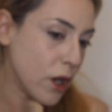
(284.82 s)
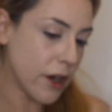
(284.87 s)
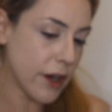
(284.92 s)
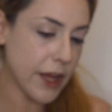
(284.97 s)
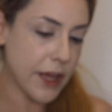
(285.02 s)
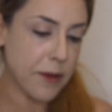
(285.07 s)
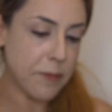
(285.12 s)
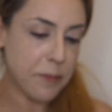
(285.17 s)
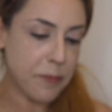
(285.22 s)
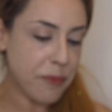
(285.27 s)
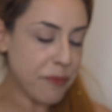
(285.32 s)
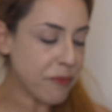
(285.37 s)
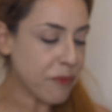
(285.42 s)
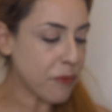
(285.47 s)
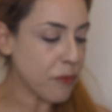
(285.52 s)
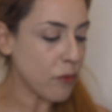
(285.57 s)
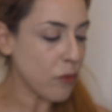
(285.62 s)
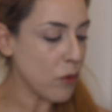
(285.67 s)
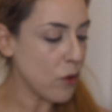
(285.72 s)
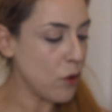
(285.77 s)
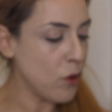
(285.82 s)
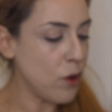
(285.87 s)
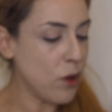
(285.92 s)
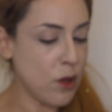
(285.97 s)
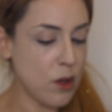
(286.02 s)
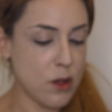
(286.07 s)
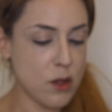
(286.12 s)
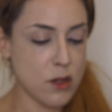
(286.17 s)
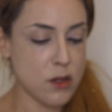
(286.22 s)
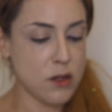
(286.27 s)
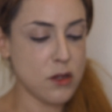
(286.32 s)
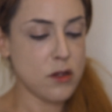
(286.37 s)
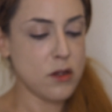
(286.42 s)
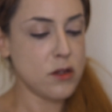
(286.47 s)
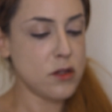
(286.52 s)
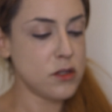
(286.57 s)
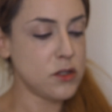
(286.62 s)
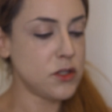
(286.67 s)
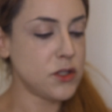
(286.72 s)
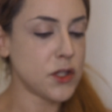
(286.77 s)
Alright,
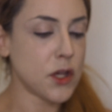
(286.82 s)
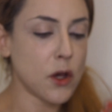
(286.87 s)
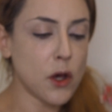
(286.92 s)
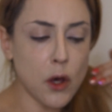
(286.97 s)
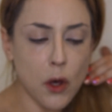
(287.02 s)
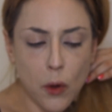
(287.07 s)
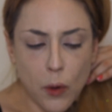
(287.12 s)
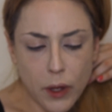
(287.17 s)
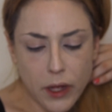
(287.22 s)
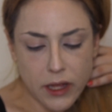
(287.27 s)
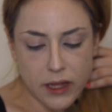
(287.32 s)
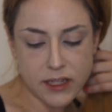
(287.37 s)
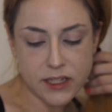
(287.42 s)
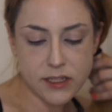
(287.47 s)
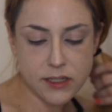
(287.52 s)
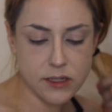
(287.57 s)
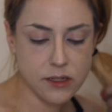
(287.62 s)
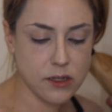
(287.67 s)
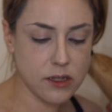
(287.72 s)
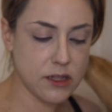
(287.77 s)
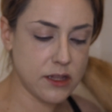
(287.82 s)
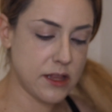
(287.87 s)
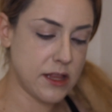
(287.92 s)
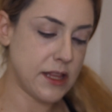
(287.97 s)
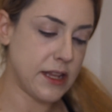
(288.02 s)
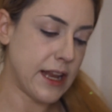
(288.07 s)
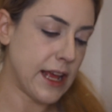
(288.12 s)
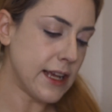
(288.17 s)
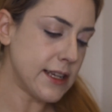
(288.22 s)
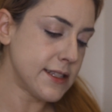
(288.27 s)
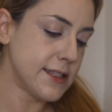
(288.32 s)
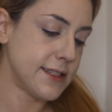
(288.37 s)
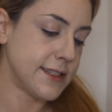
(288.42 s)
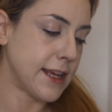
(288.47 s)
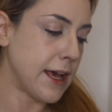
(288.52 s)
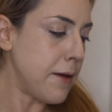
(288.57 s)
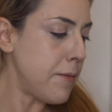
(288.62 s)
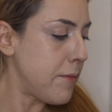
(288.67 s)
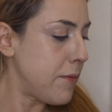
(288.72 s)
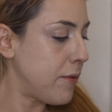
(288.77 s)
so the next
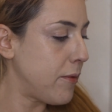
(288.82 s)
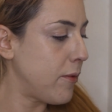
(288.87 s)
step,